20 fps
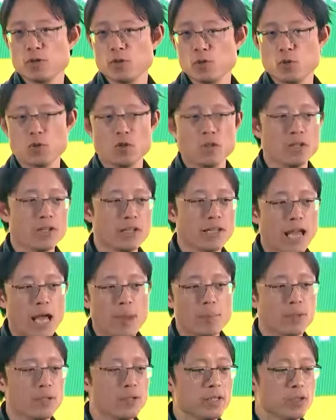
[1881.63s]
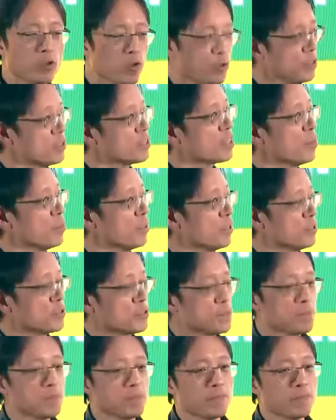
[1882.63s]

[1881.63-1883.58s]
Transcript: Google, Apple, and all these companies.